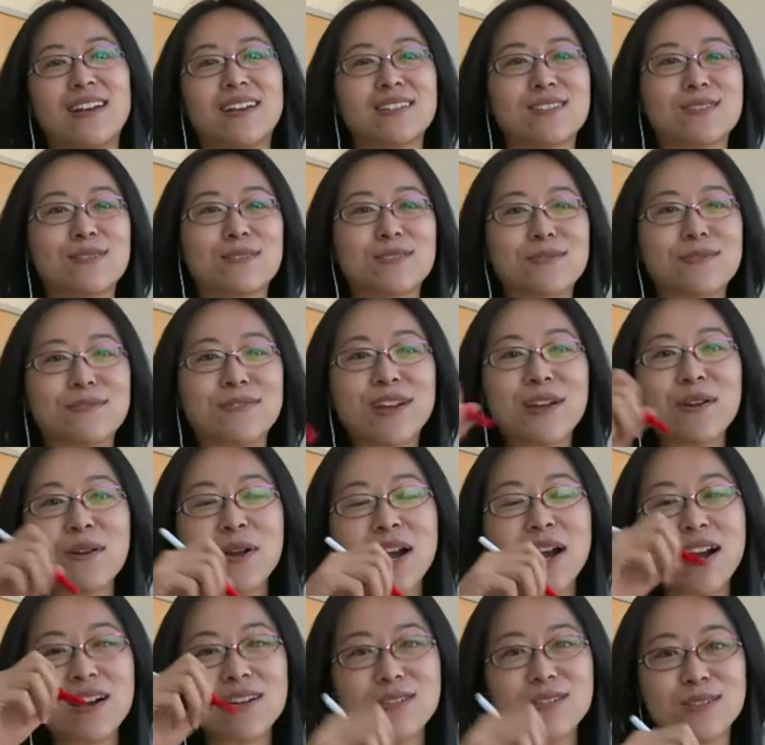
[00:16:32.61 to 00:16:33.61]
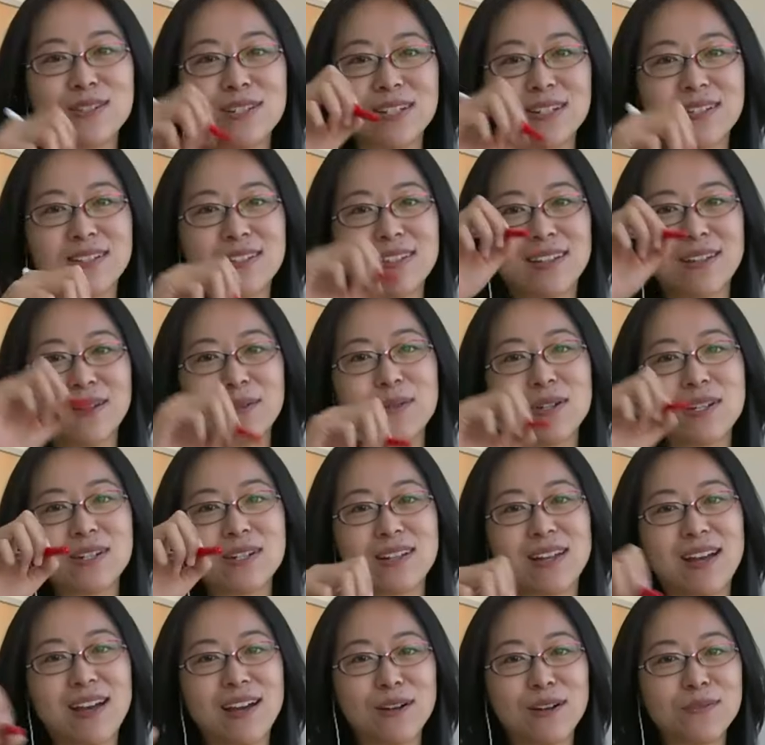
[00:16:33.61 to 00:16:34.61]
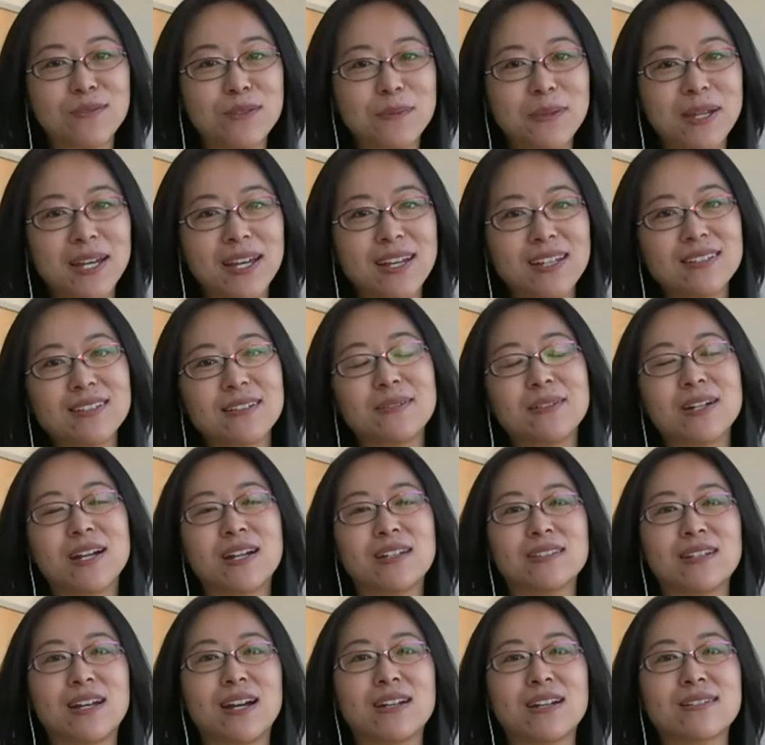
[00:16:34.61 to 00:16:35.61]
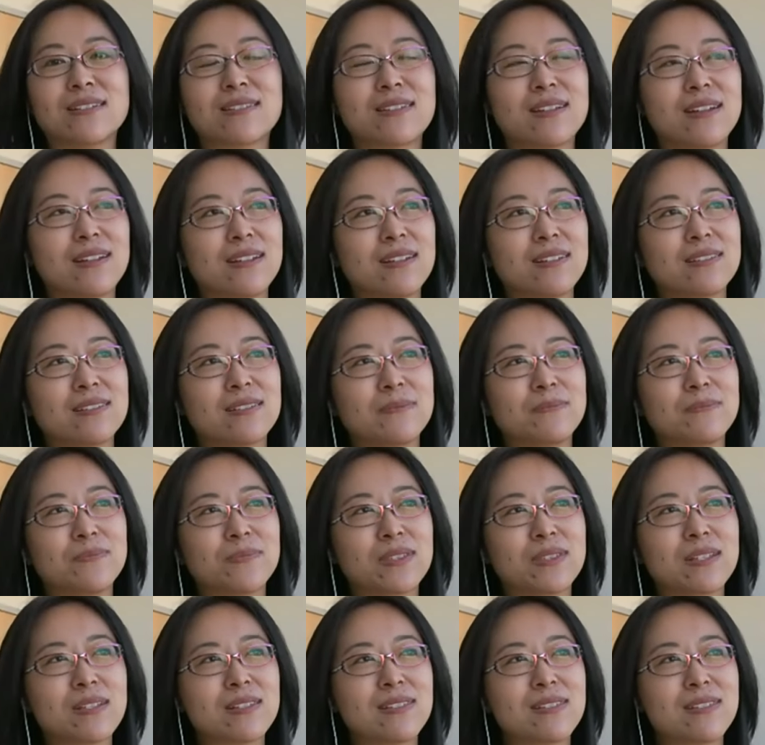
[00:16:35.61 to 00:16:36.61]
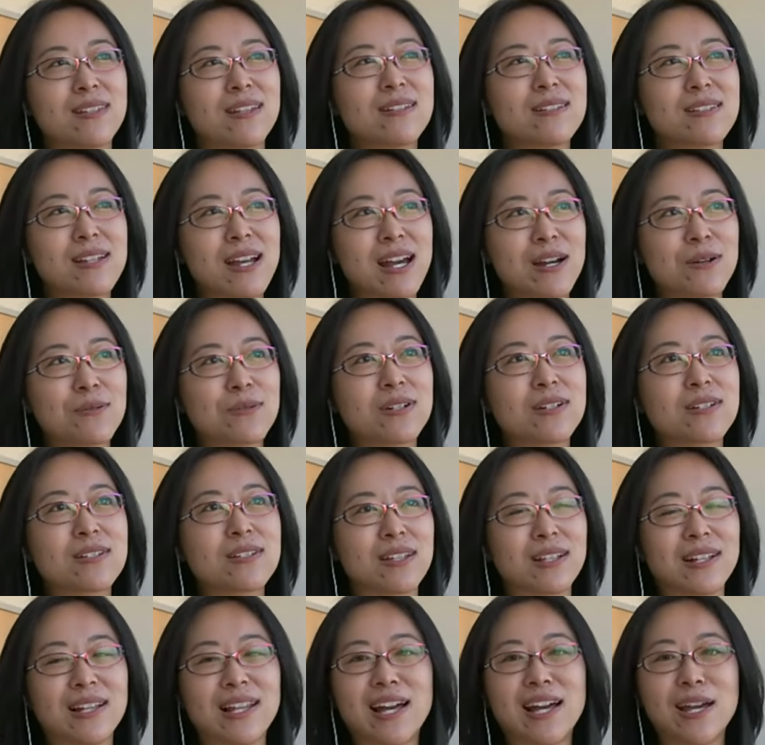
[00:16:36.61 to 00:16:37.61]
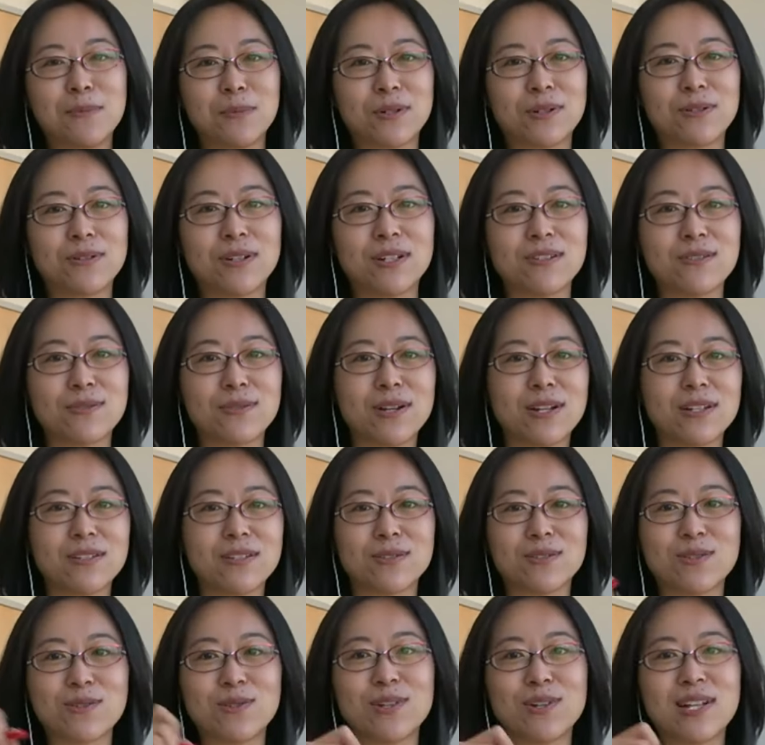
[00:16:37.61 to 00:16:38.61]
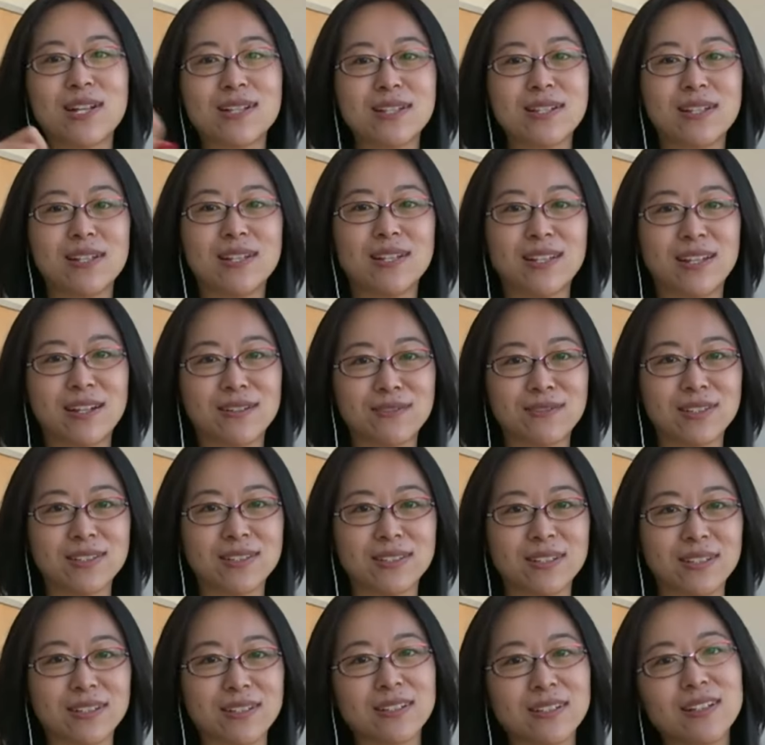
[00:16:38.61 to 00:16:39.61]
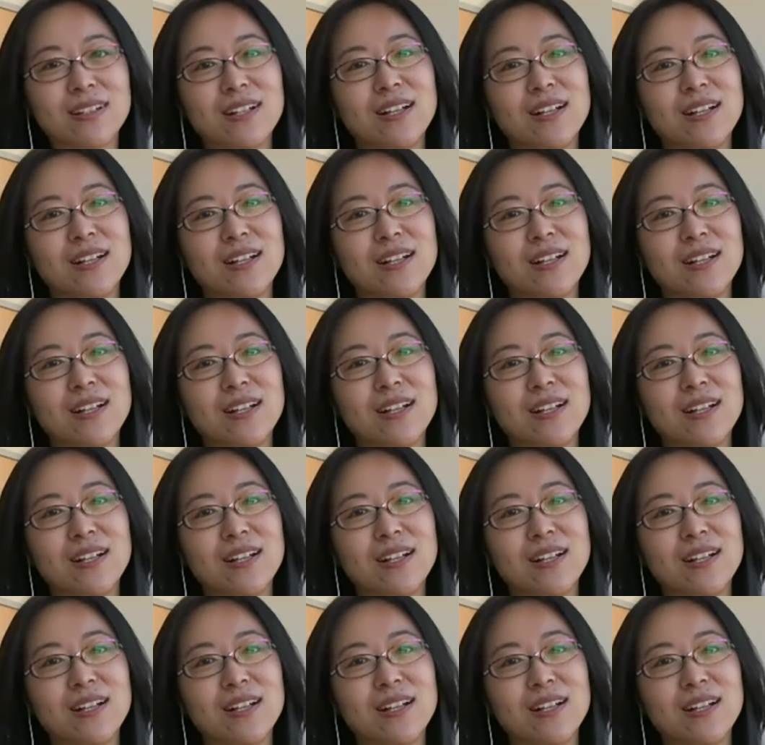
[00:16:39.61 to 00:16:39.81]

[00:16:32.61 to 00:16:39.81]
so it's very hard to distinguish the alphabet and i stayed six hours in library trying to translate everything